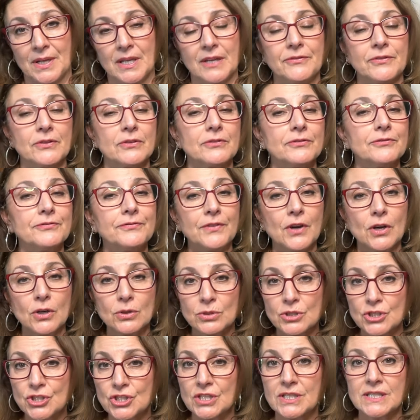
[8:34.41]
if your
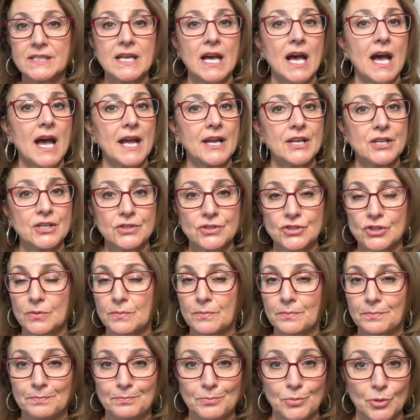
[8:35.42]
phone should die,
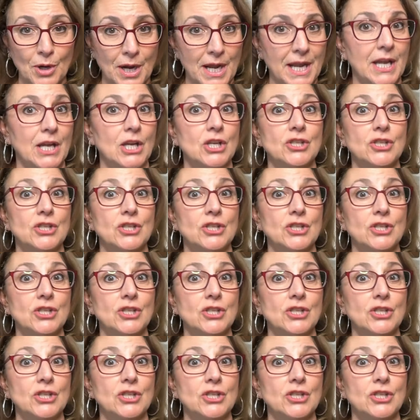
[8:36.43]
should break,